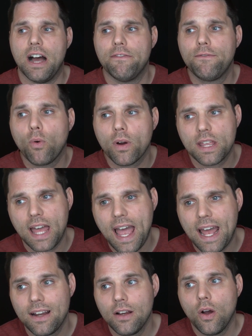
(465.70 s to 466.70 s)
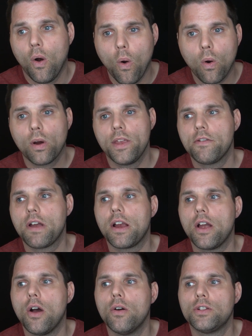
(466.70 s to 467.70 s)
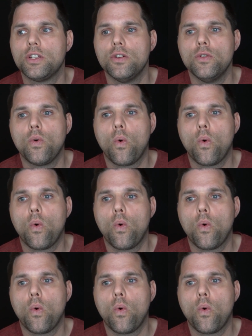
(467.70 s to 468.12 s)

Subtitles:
for that, or you can go to